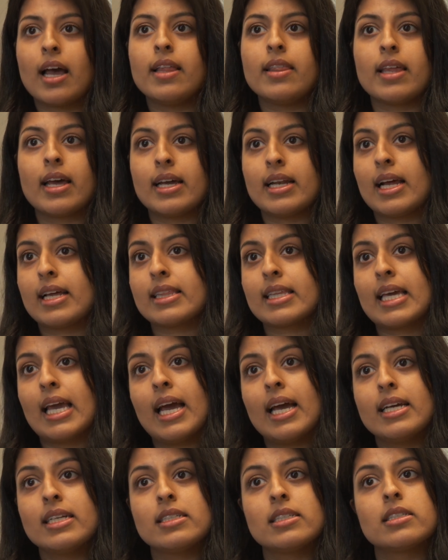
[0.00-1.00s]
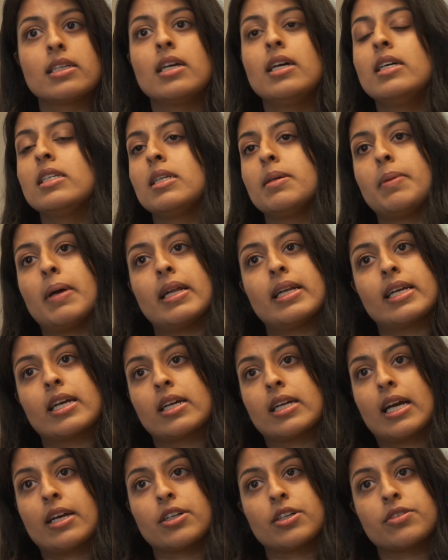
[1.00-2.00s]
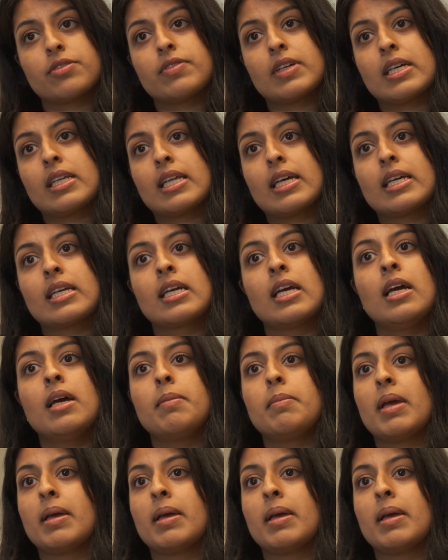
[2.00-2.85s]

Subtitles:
And then at the end, depending on how you're feeling,